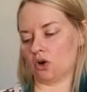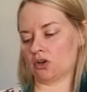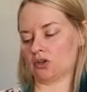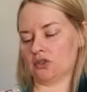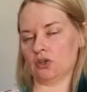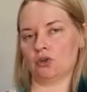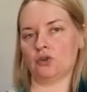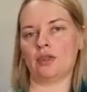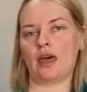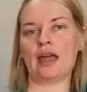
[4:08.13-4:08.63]

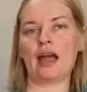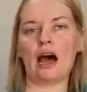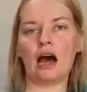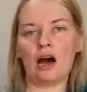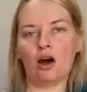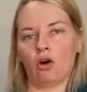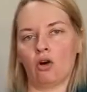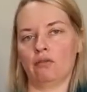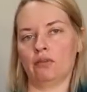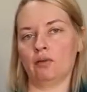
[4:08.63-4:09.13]
So they
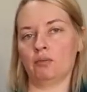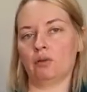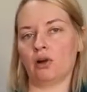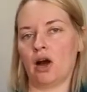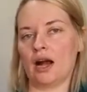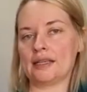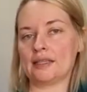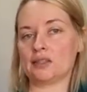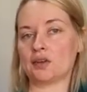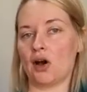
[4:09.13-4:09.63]
are often
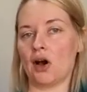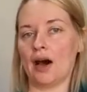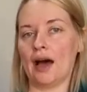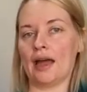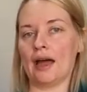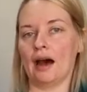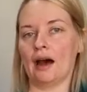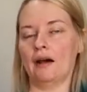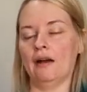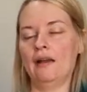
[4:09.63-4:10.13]
priced
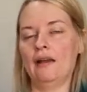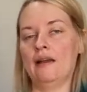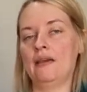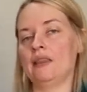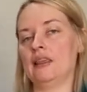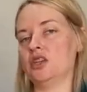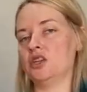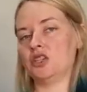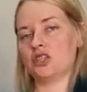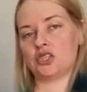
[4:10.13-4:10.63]
higher
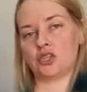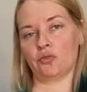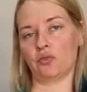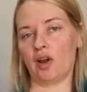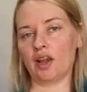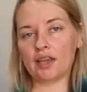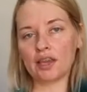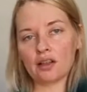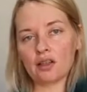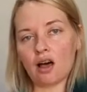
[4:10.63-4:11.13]
than just the
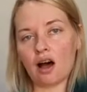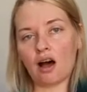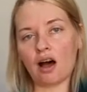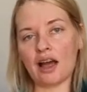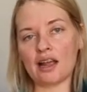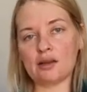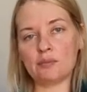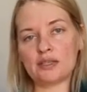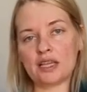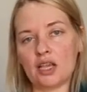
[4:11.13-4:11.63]
regular
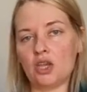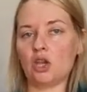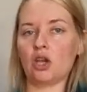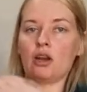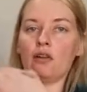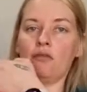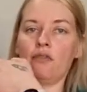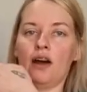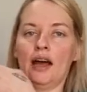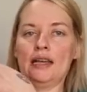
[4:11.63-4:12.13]
items that you're
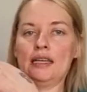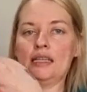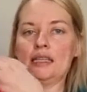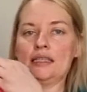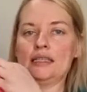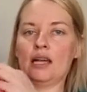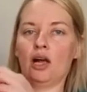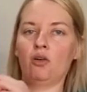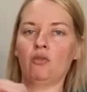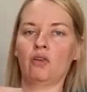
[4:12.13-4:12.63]
going to find in
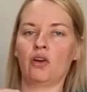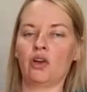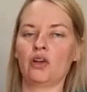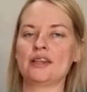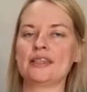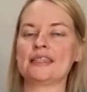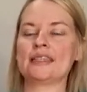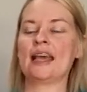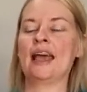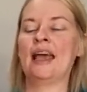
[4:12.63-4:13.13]

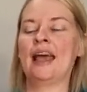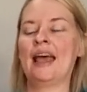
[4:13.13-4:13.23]
Salvos.